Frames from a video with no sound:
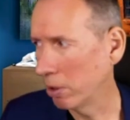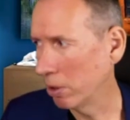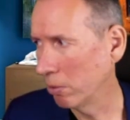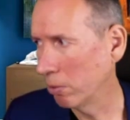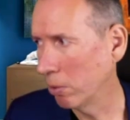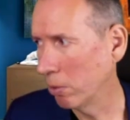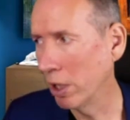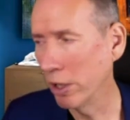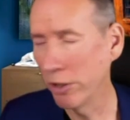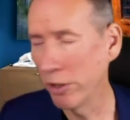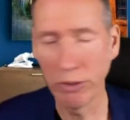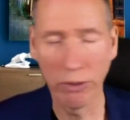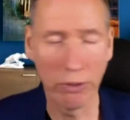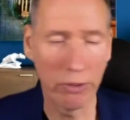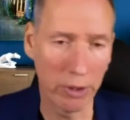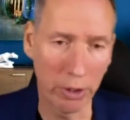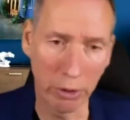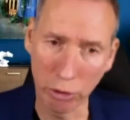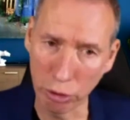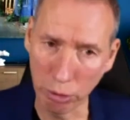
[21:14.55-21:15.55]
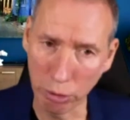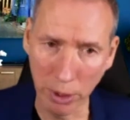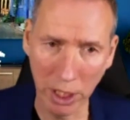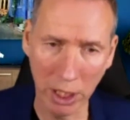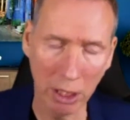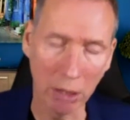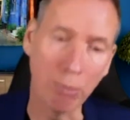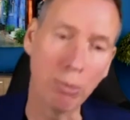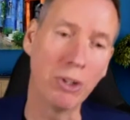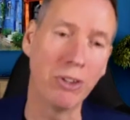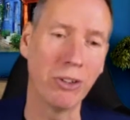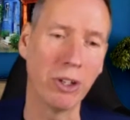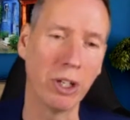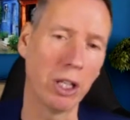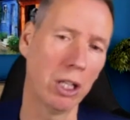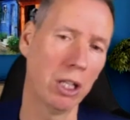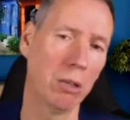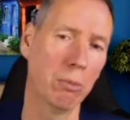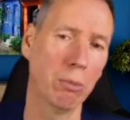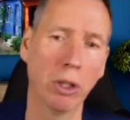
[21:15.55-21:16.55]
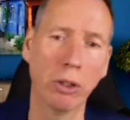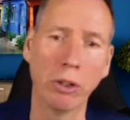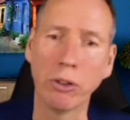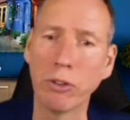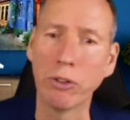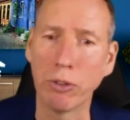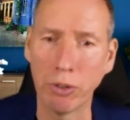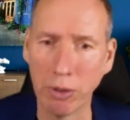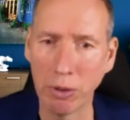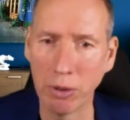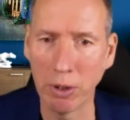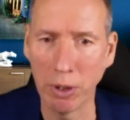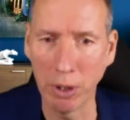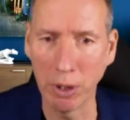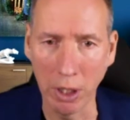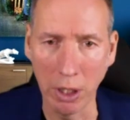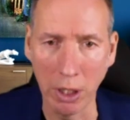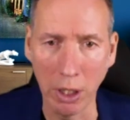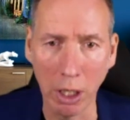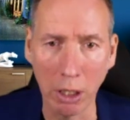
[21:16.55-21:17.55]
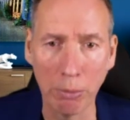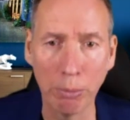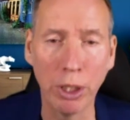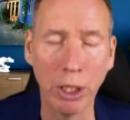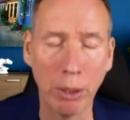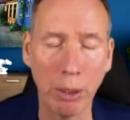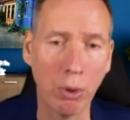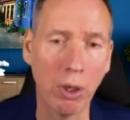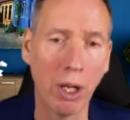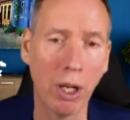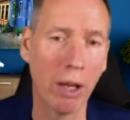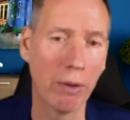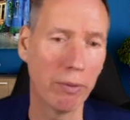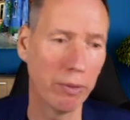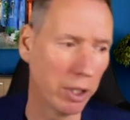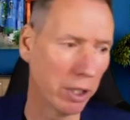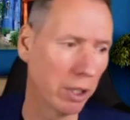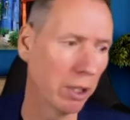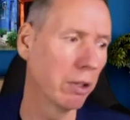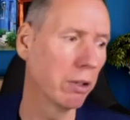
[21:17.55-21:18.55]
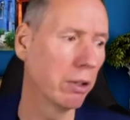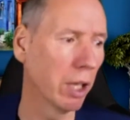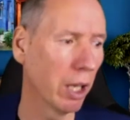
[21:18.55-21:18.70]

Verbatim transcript: the rise of social media, particularly amongst the young people have, you know,